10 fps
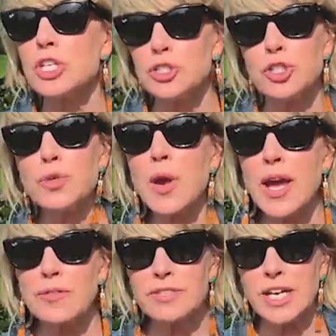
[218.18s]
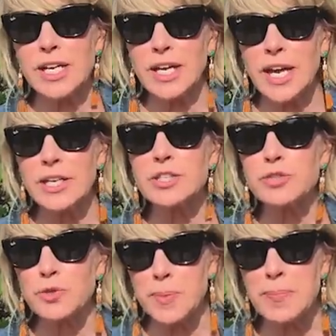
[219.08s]
do have
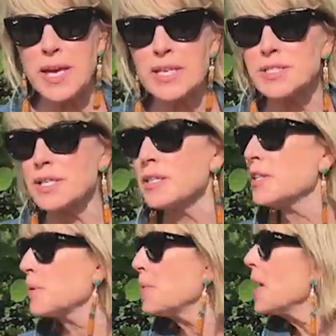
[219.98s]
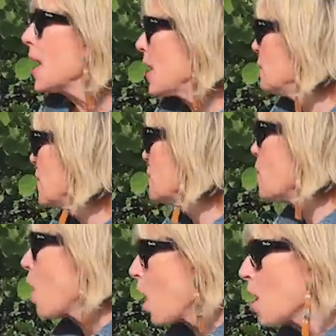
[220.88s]
dedicated drip heads in them, and then
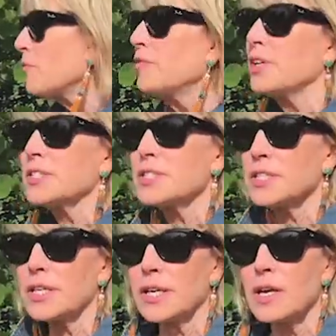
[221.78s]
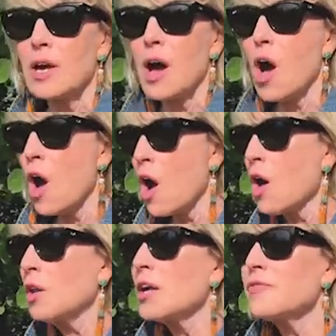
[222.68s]
obviously
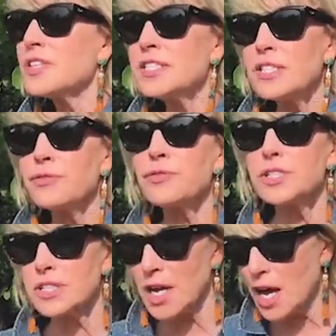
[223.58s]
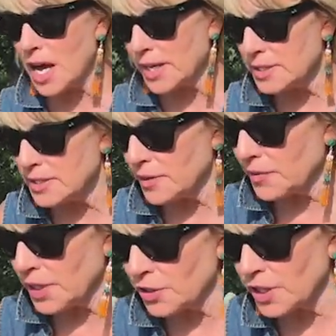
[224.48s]
all of the different kinds of
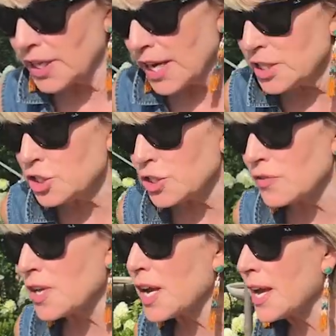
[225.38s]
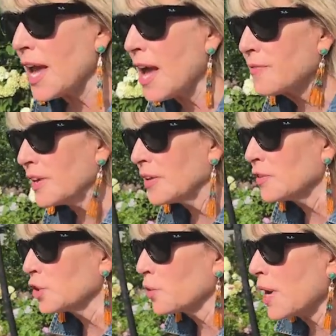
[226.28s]
irrigation that I have in
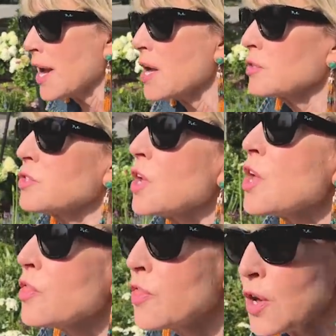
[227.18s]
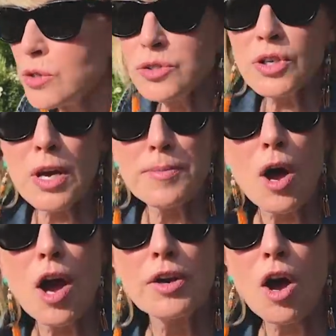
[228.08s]
the ground, those come
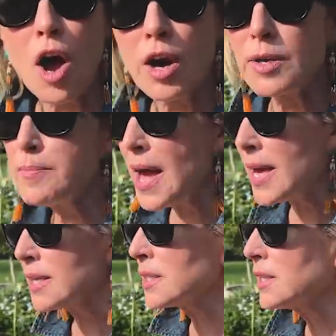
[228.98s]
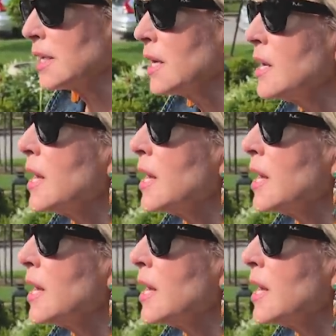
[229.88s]
on automatically